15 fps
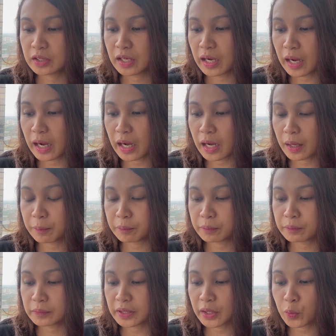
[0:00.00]

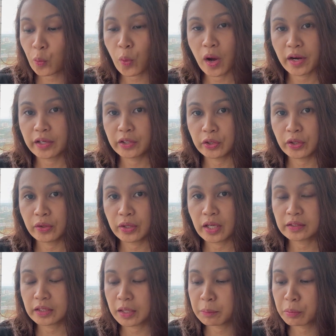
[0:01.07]
Like, why are you
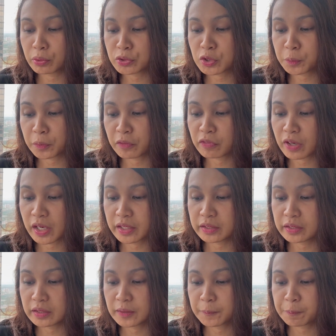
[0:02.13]
not able to provide
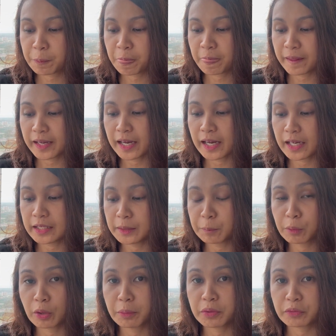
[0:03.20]
an
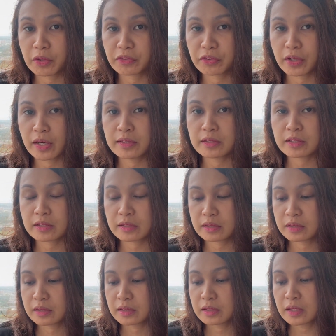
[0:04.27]
employment reference?
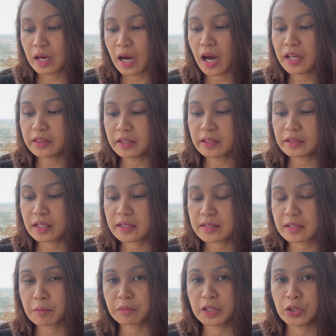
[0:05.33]
I think that is
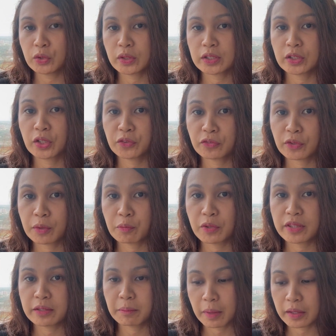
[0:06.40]
something you can confirm
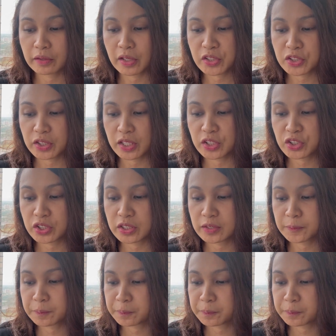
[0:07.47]
with the migration agent.